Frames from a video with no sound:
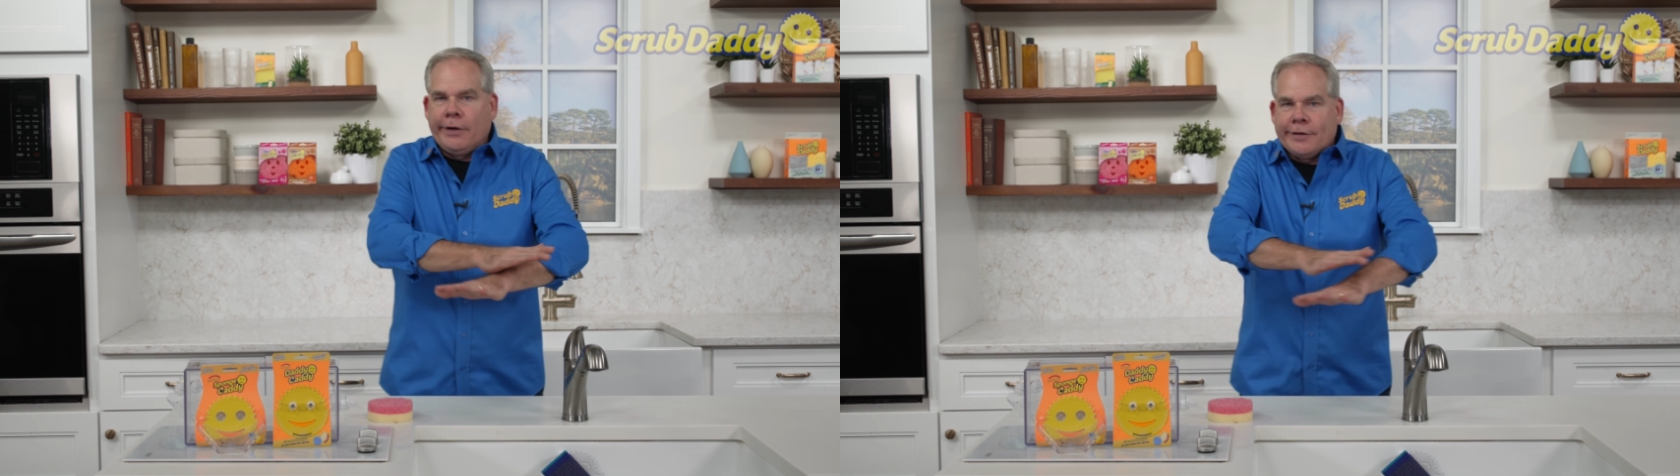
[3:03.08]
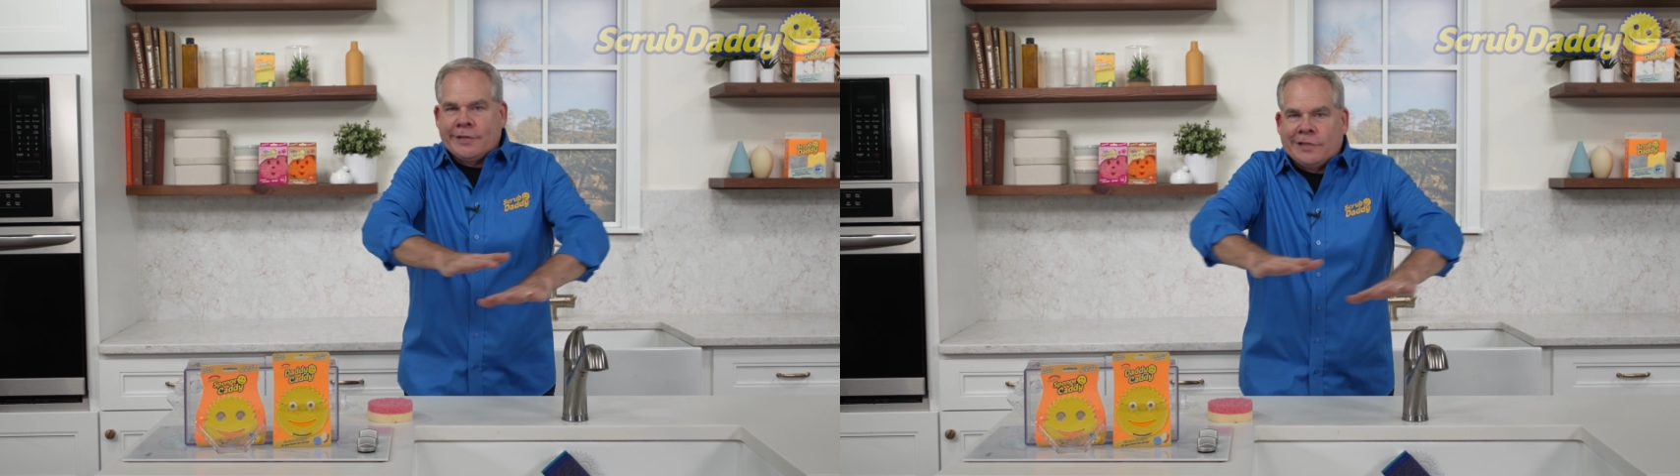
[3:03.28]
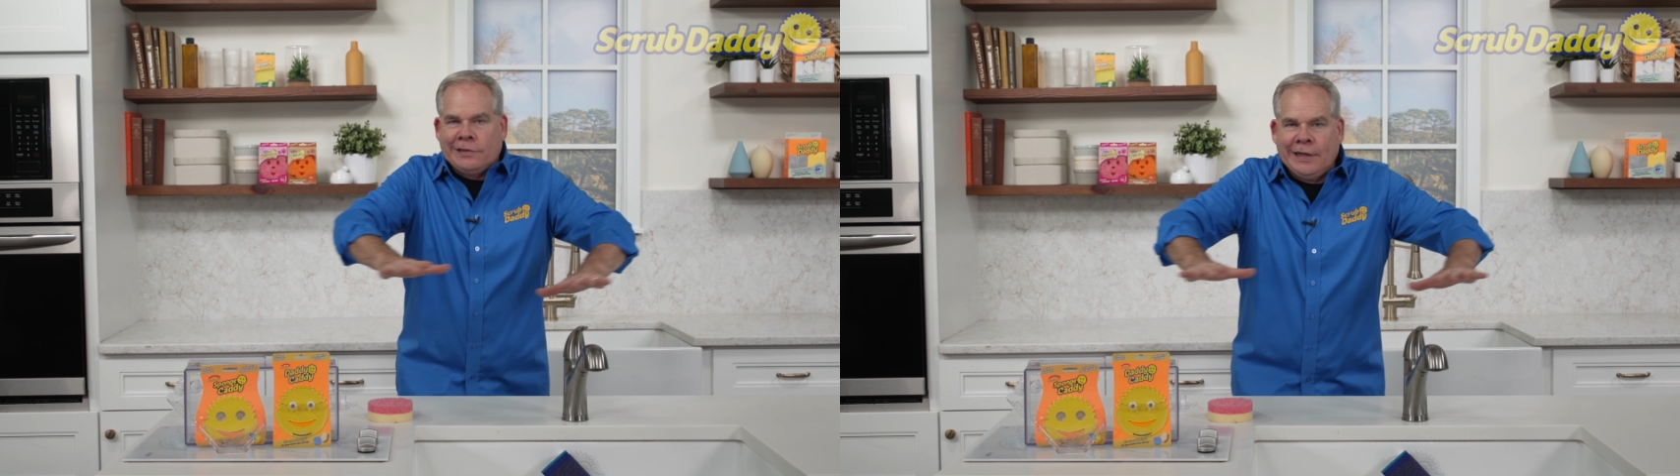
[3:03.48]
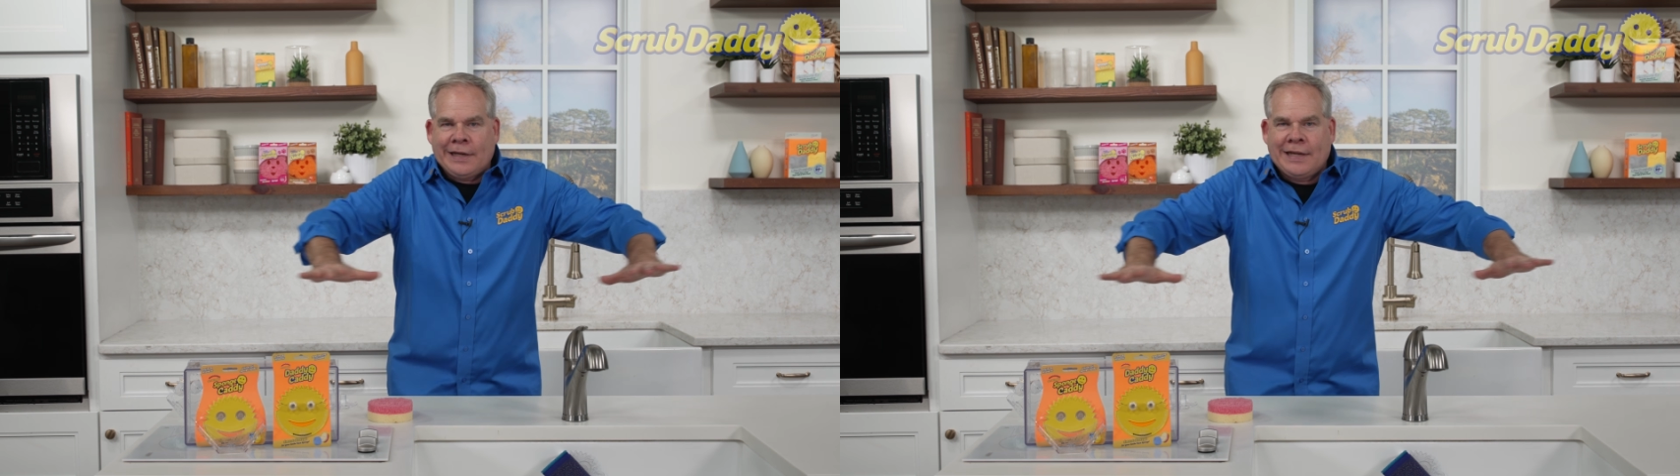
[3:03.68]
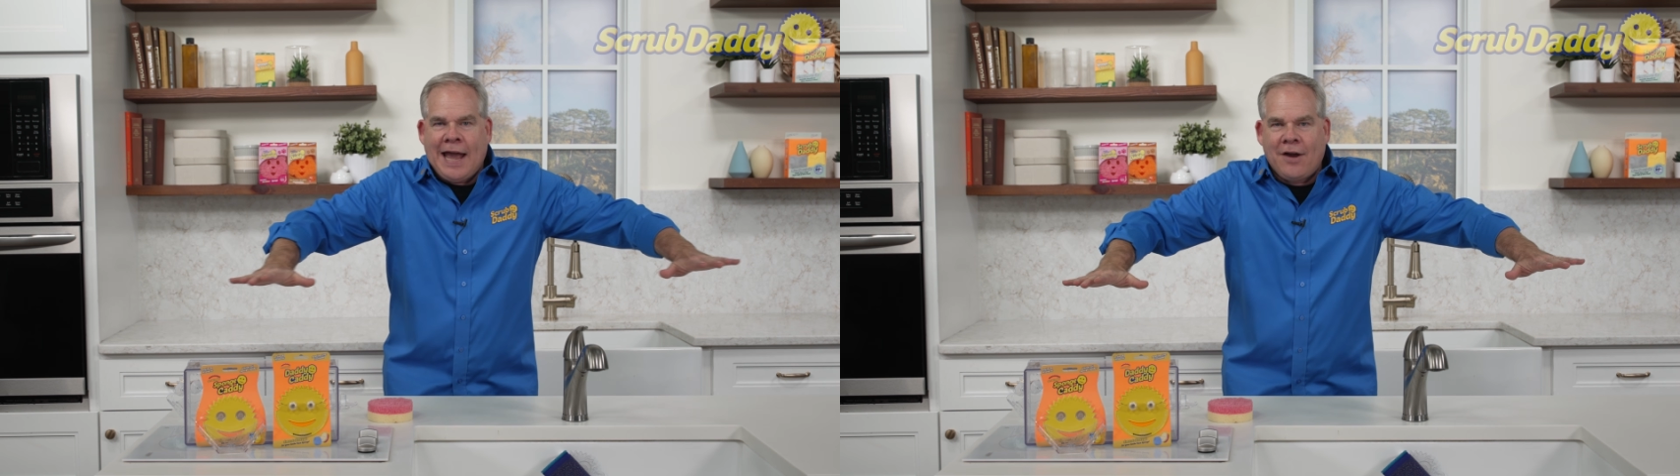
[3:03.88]
your
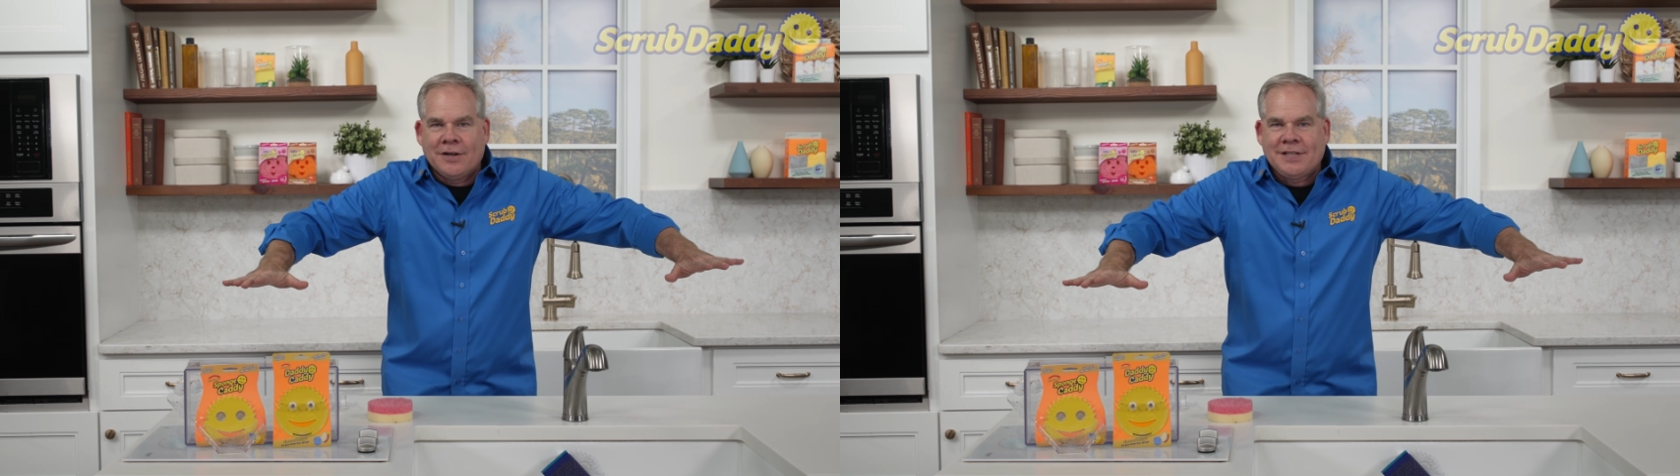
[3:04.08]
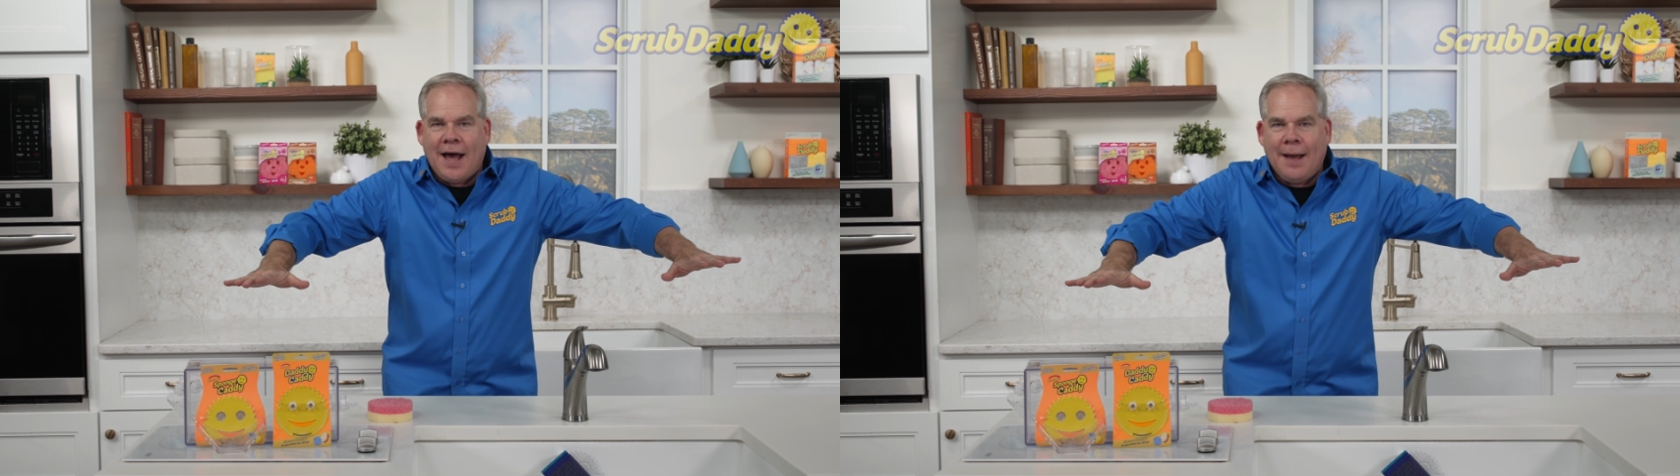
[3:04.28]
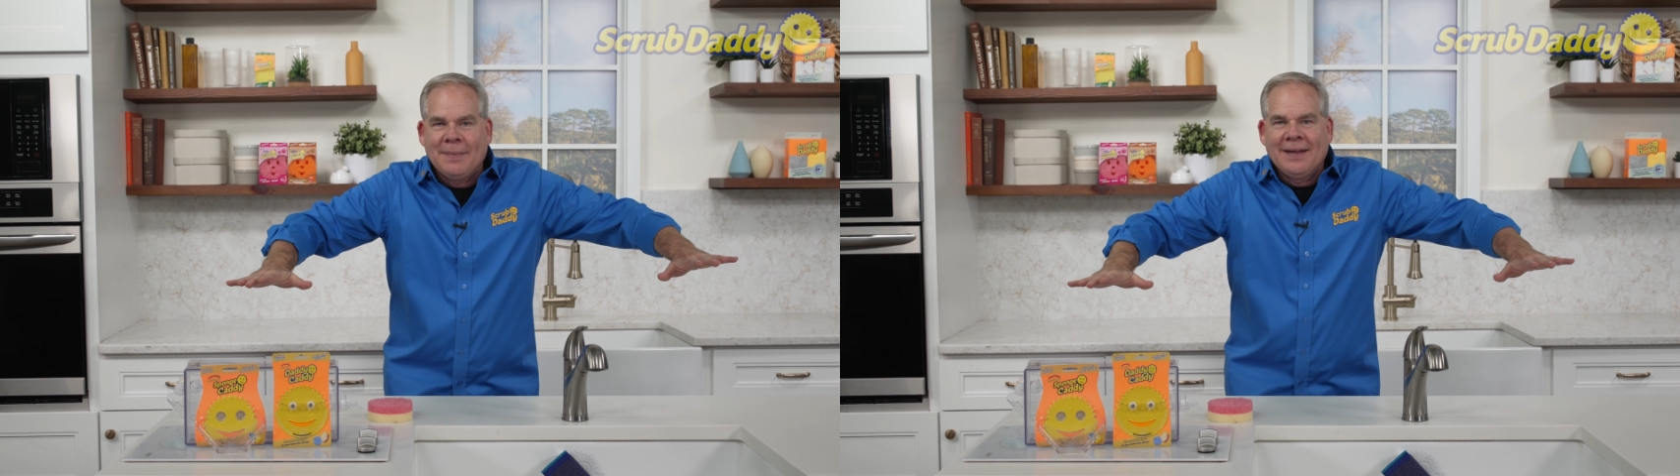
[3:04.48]
slick countertop,